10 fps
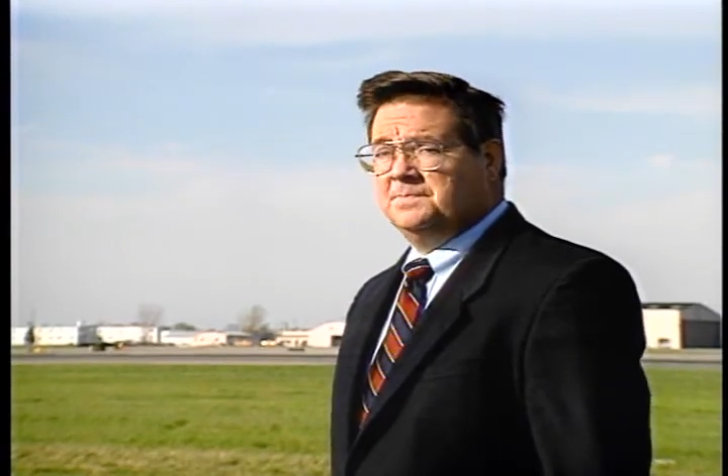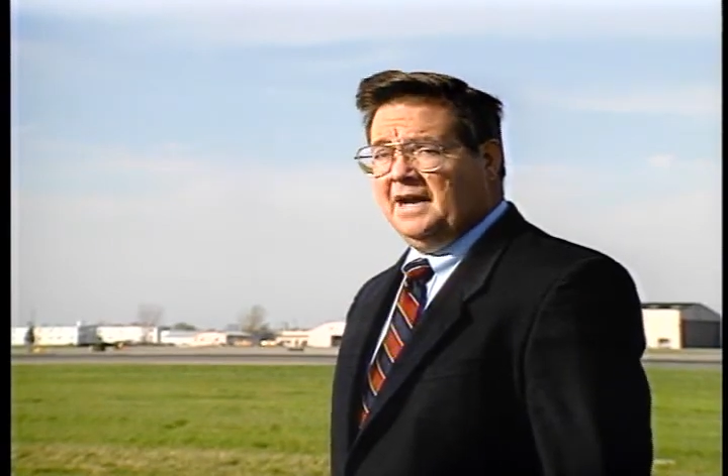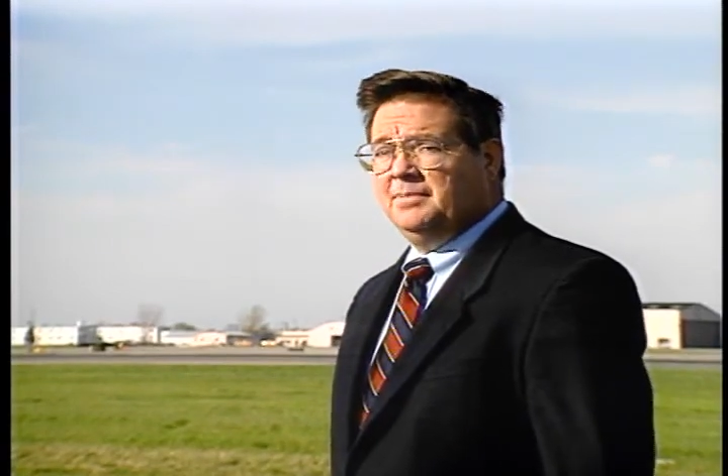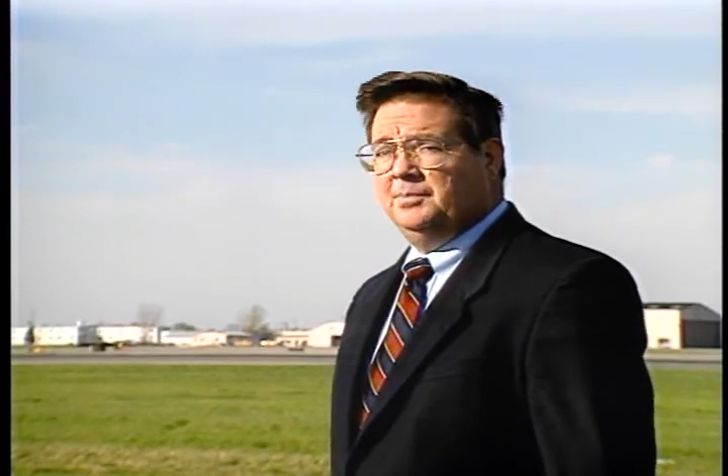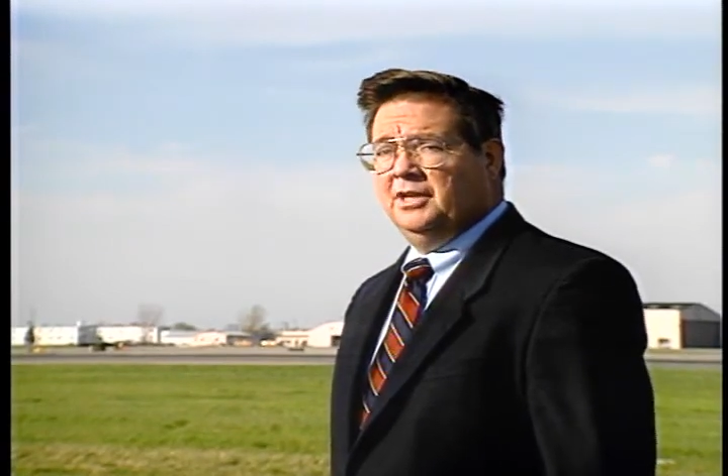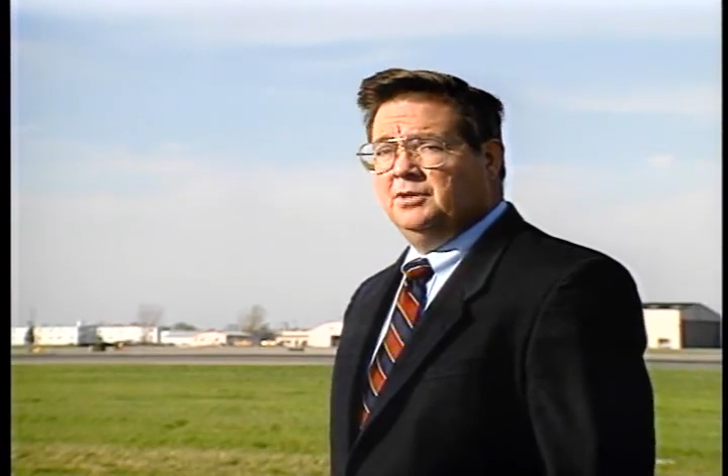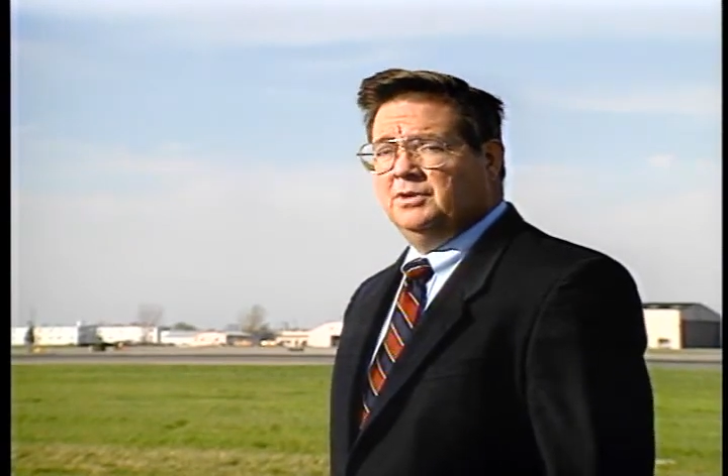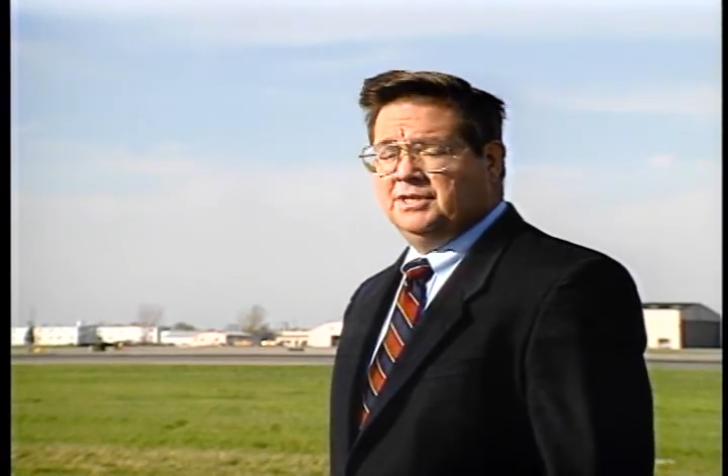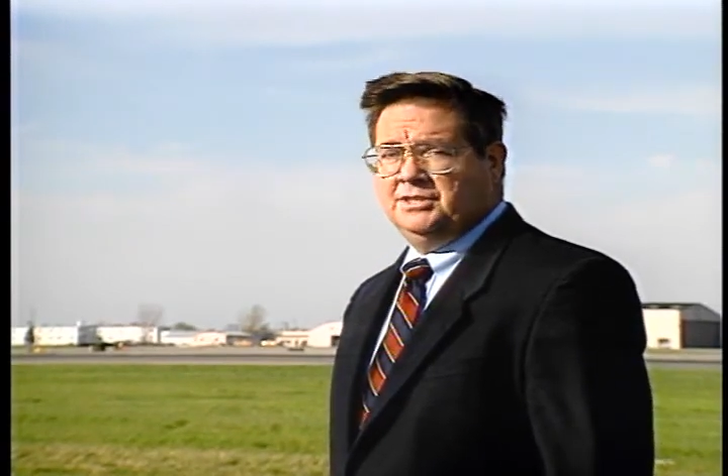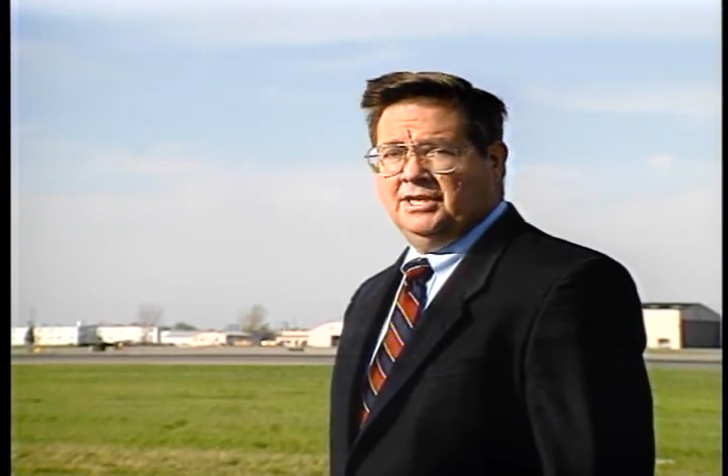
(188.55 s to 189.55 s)
probably
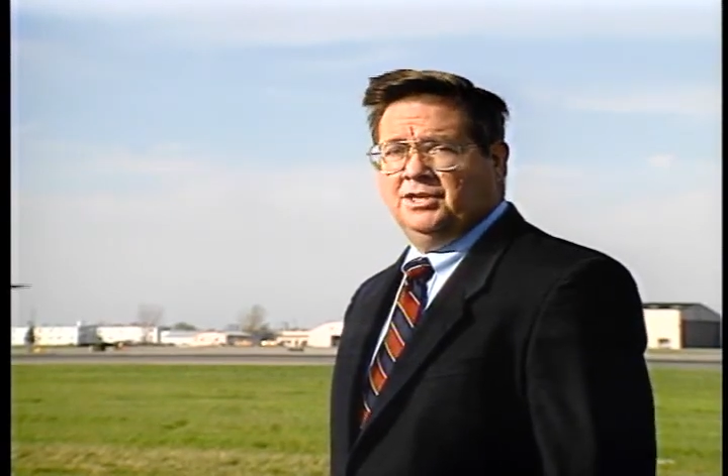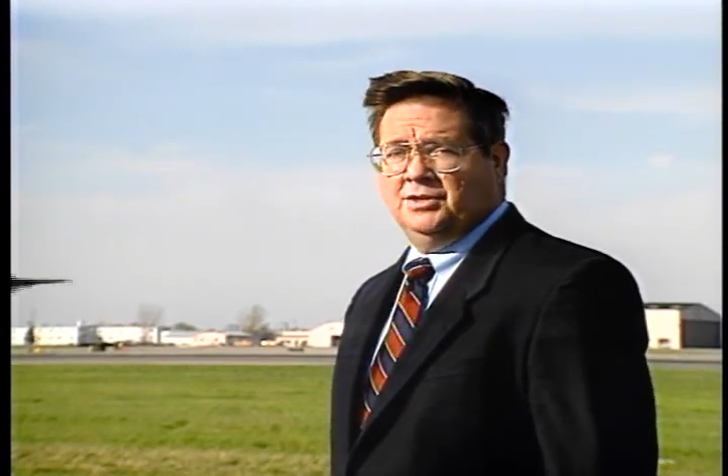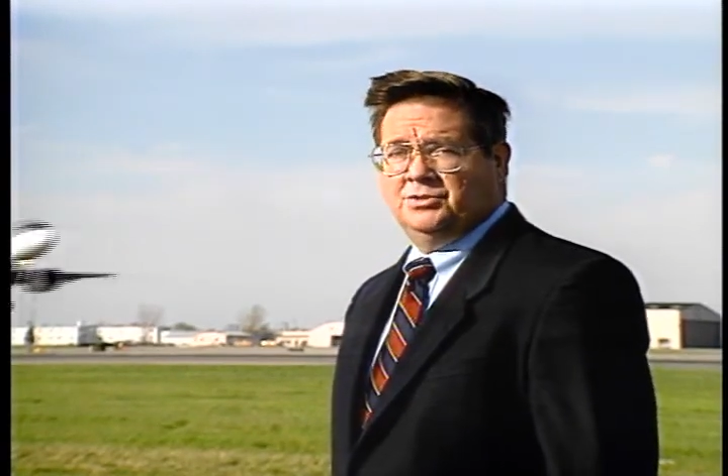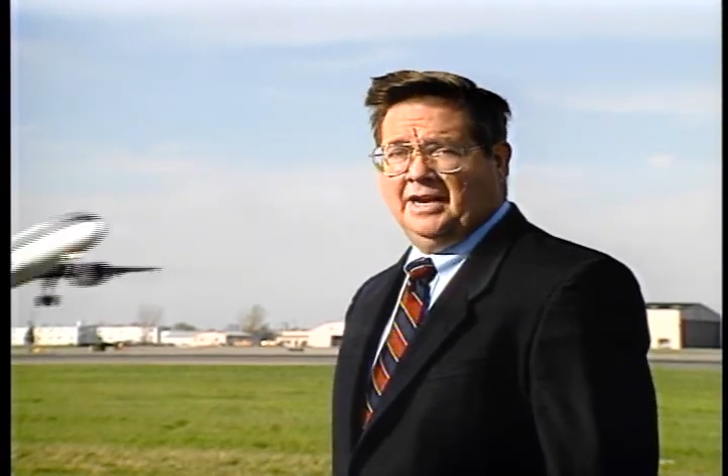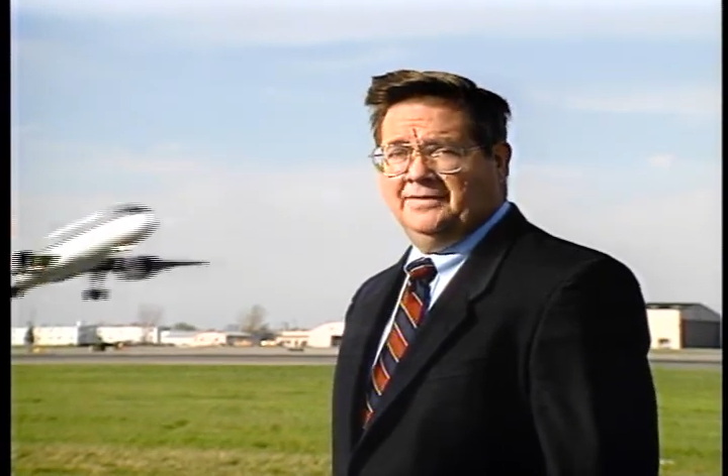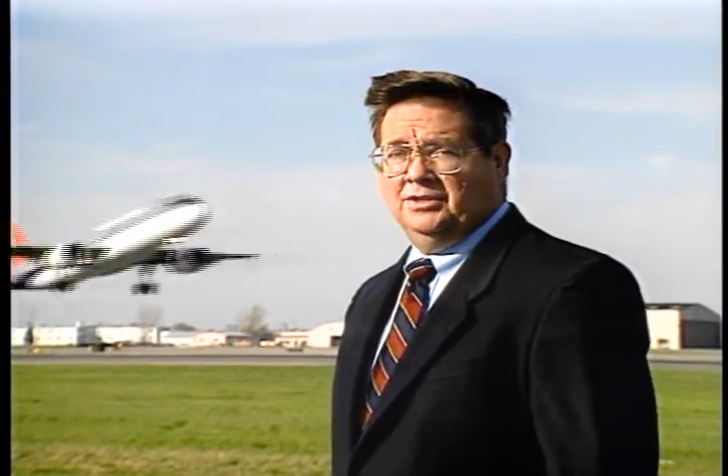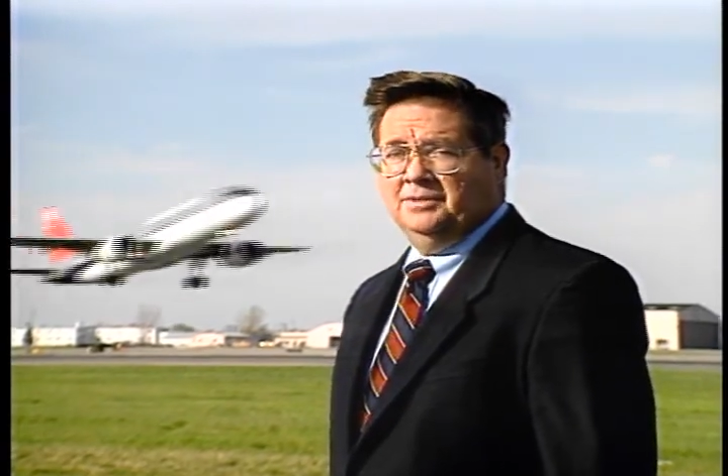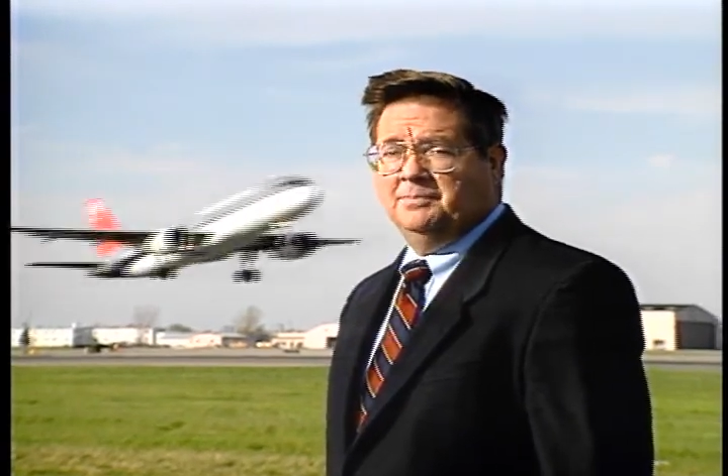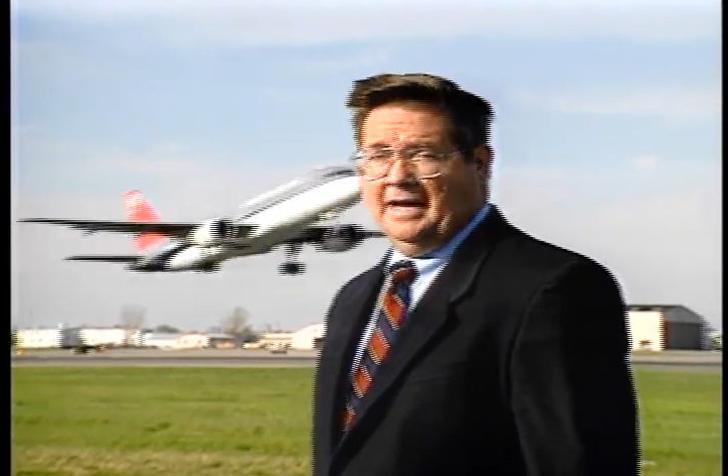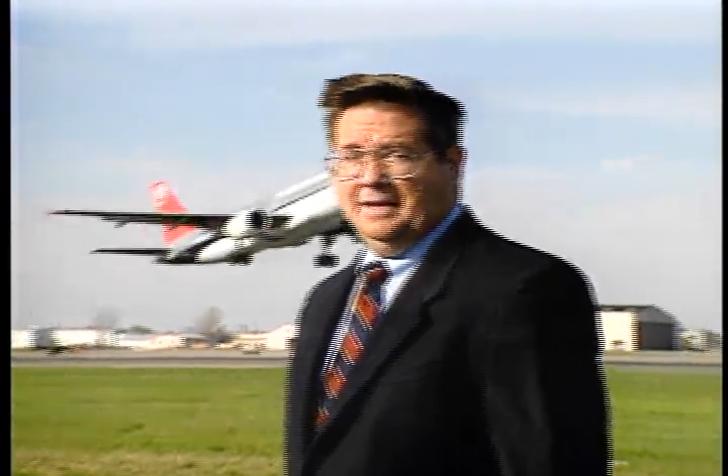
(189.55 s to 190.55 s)
will continue to travel
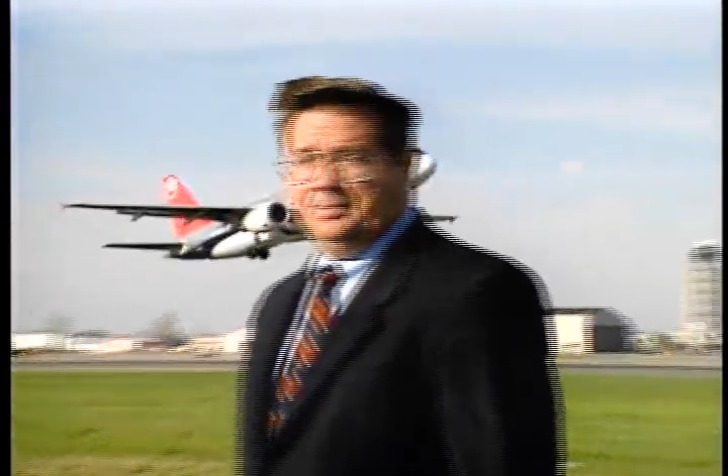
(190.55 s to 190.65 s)
by